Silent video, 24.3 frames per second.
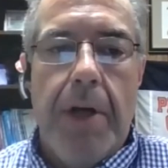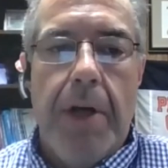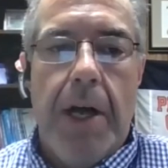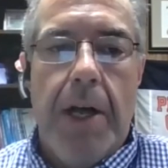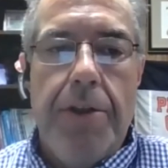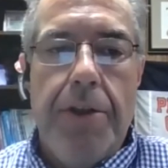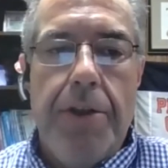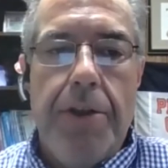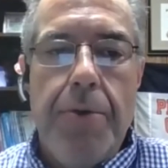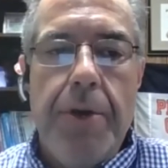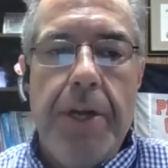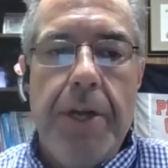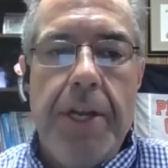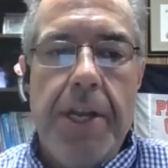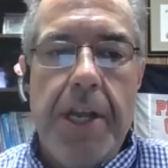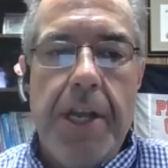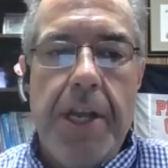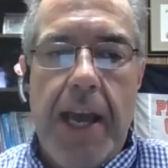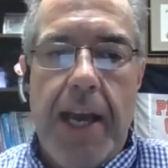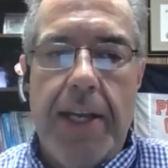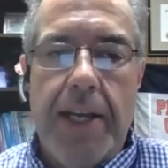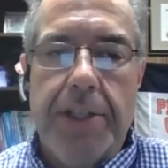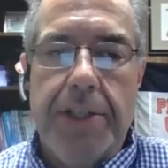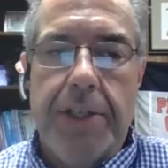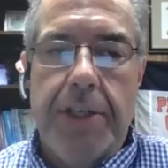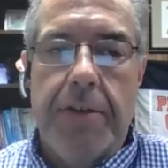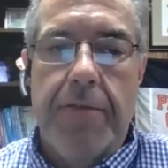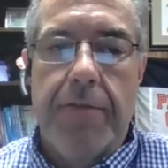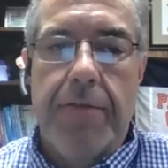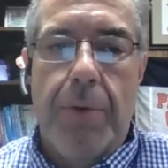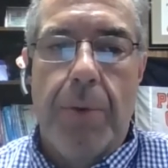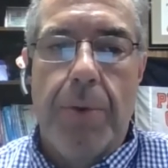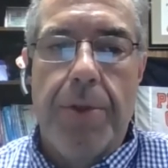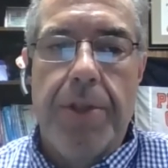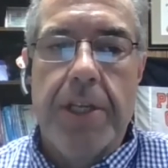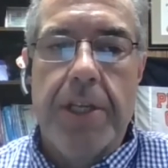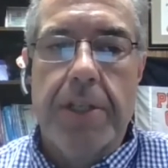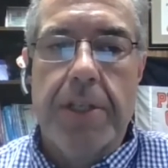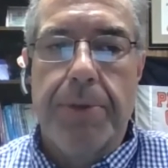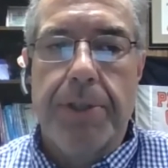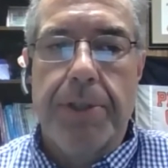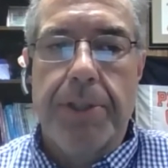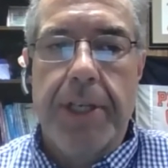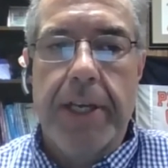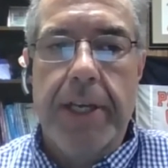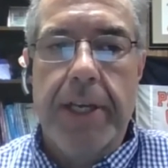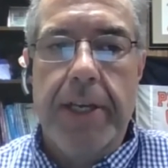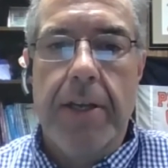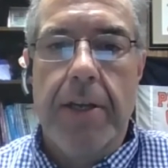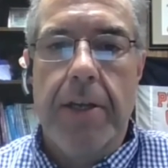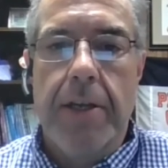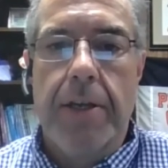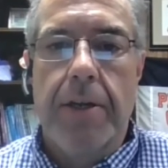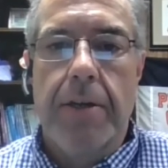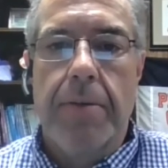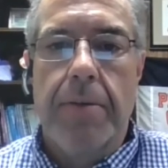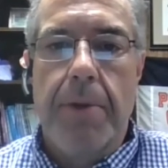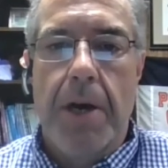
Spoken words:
A new indication for this particular